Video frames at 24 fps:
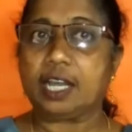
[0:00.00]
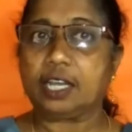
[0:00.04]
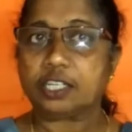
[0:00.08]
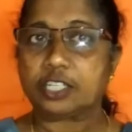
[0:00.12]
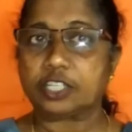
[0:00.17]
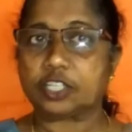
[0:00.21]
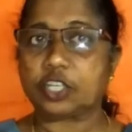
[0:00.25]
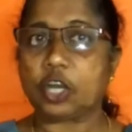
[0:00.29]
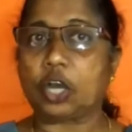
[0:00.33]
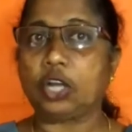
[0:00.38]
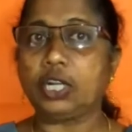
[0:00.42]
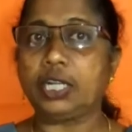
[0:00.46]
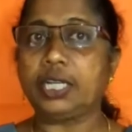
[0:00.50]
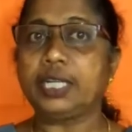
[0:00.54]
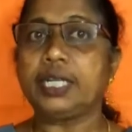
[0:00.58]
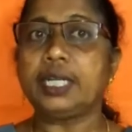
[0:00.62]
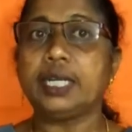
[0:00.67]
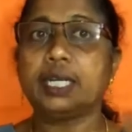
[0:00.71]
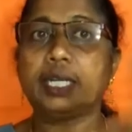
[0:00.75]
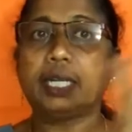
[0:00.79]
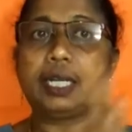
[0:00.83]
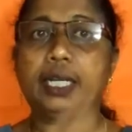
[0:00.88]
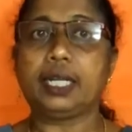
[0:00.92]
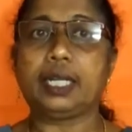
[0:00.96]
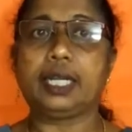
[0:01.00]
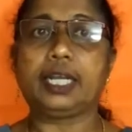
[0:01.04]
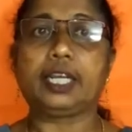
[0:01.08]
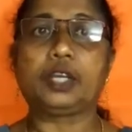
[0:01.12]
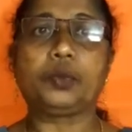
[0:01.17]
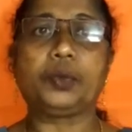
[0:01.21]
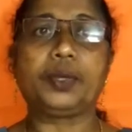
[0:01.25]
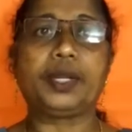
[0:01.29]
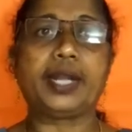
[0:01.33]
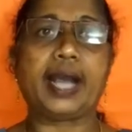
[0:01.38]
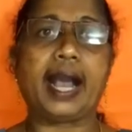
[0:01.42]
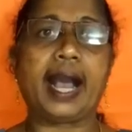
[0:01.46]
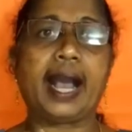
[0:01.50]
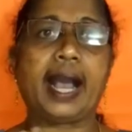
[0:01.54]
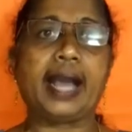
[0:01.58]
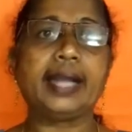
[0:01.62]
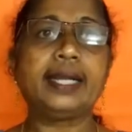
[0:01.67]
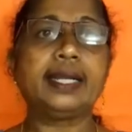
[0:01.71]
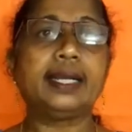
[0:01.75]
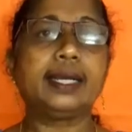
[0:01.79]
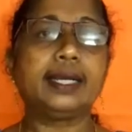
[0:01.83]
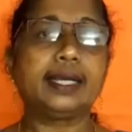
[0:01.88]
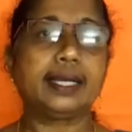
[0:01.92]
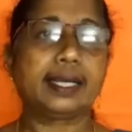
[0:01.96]
solid, liquid
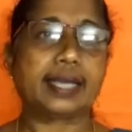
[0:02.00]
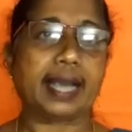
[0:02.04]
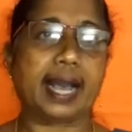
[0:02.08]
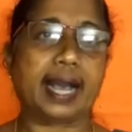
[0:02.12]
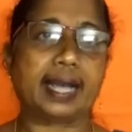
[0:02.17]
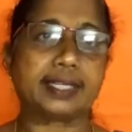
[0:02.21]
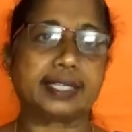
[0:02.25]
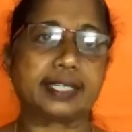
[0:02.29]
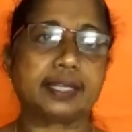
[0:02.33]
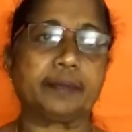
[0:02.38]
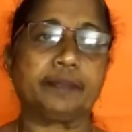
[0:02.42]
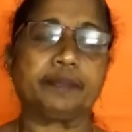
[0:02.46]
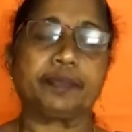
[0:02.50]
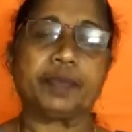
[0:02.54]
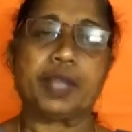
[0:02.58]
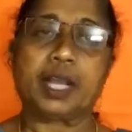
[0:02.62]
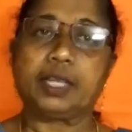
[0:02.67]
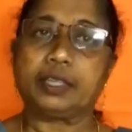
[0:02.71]
and gas.